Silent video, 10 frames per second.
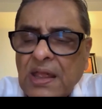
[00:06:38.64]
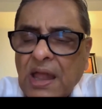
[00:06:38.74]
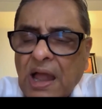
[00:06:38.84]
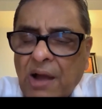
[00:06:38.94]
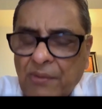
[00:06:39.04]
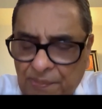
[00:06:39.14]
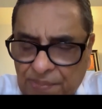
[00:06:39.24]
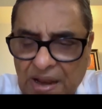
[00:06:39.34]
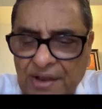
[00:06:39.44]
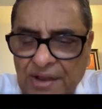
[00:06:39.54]
our
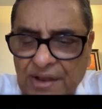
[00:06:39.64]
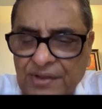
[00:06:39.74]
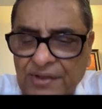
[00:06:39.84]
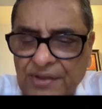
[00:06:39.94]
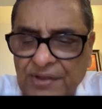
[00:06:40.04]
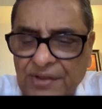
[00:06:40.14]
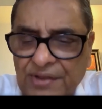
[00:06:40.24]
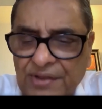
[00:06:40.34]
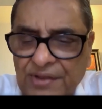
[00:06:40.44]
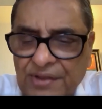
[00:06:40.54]
plants,
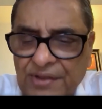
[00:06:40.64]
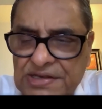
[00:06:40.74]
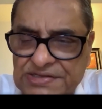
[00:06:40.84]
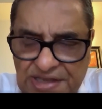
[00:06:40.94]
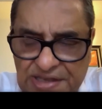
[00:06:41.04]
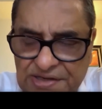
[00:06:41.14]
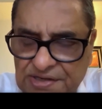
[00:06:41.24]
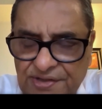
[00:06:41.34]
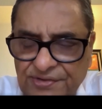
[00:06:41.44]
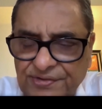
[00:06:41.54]
our R&D
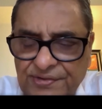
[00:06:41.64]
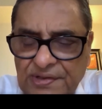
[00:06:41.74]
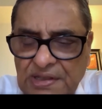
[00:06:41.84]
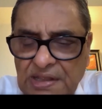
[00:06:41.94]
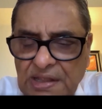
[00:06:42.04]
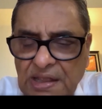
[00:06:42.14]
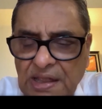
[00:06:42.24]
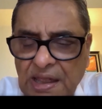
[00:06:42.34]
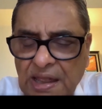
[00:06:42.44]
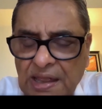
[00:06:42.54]
centers,
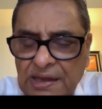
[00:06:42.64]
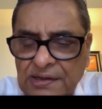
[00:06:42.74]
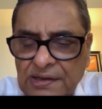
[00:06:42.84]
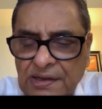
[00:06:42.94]
and